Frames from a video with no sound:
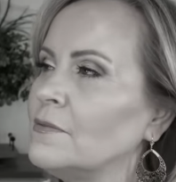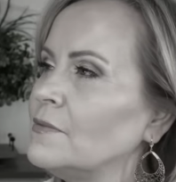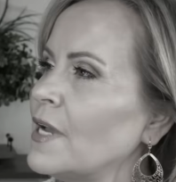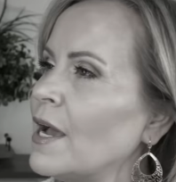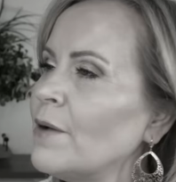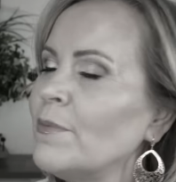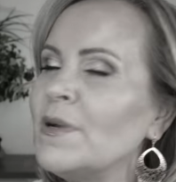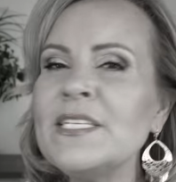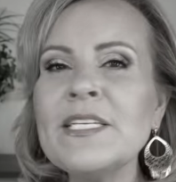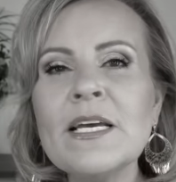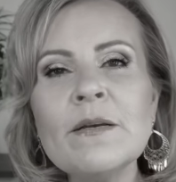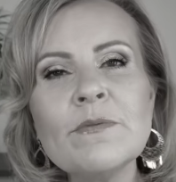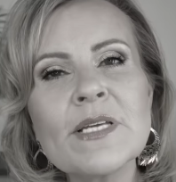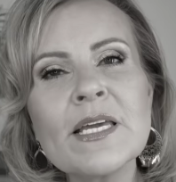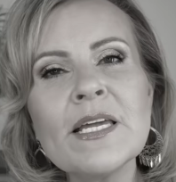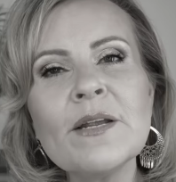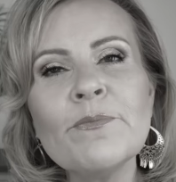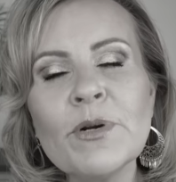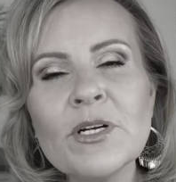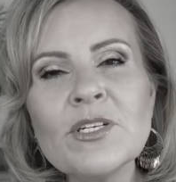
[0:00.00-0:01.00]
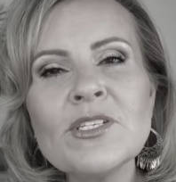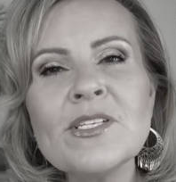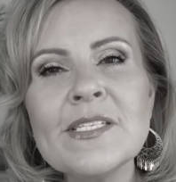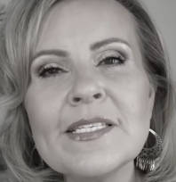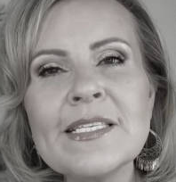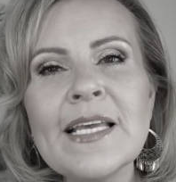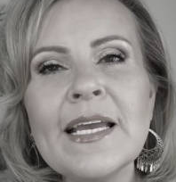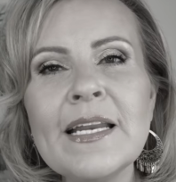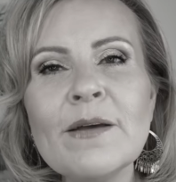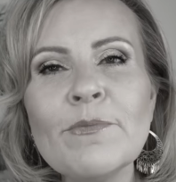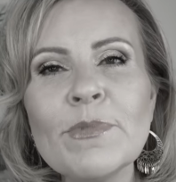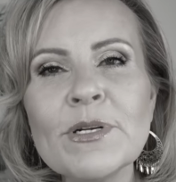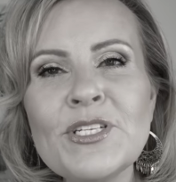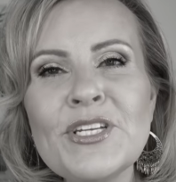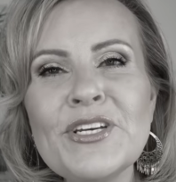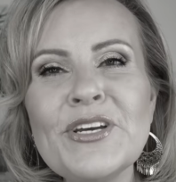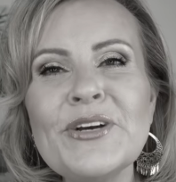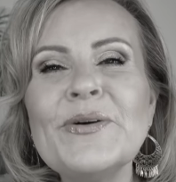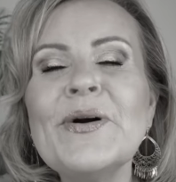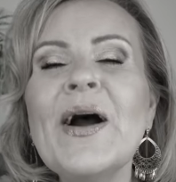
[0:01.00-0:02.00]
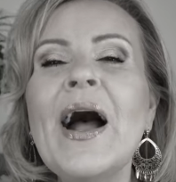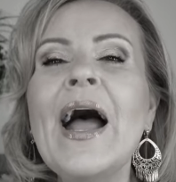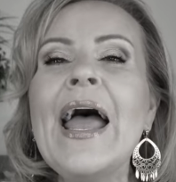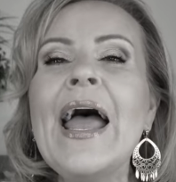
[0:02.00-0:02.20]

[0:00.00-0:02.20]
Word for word: how many times can a person say number two?